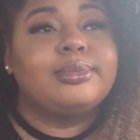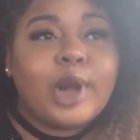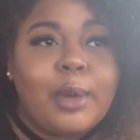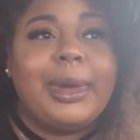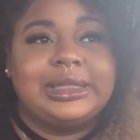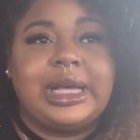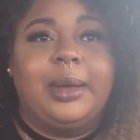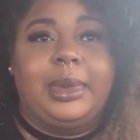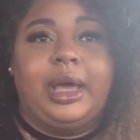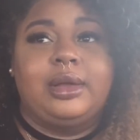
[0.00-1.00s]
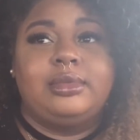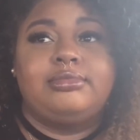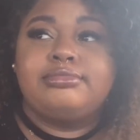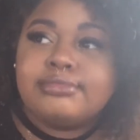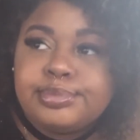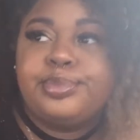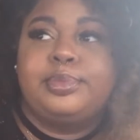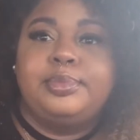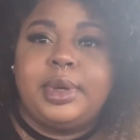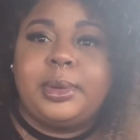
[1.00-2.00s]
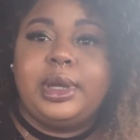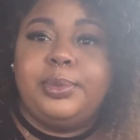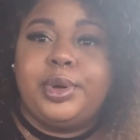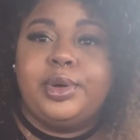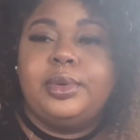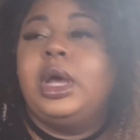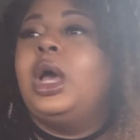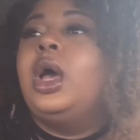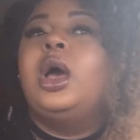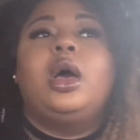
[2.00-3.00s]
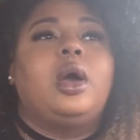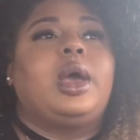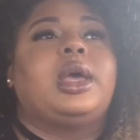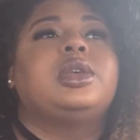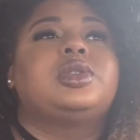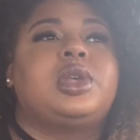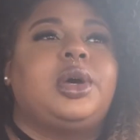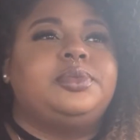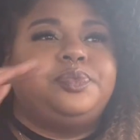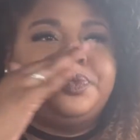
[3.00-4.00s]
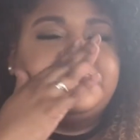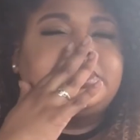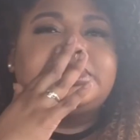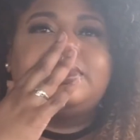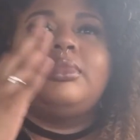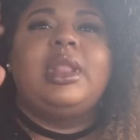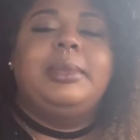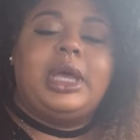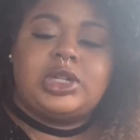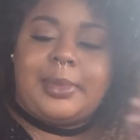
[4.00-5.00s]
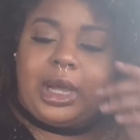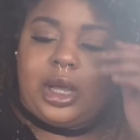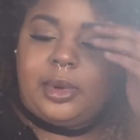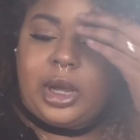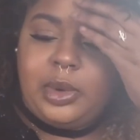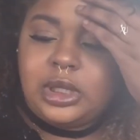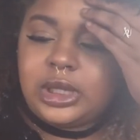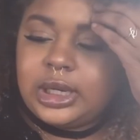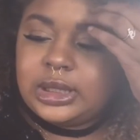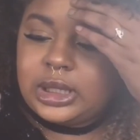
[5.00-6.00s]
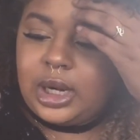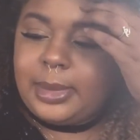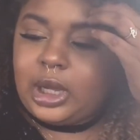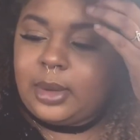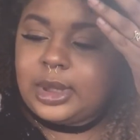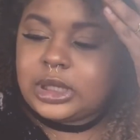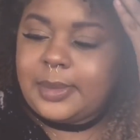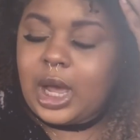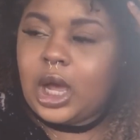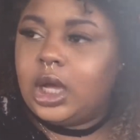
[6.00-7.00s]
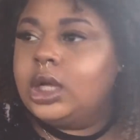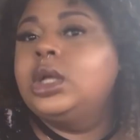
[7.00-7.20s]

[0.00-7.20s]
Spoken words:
On my timeline. Period, poo. Okay, so let me catch y'all back up. Okay, we're gonna turn this air back up because I'm hot.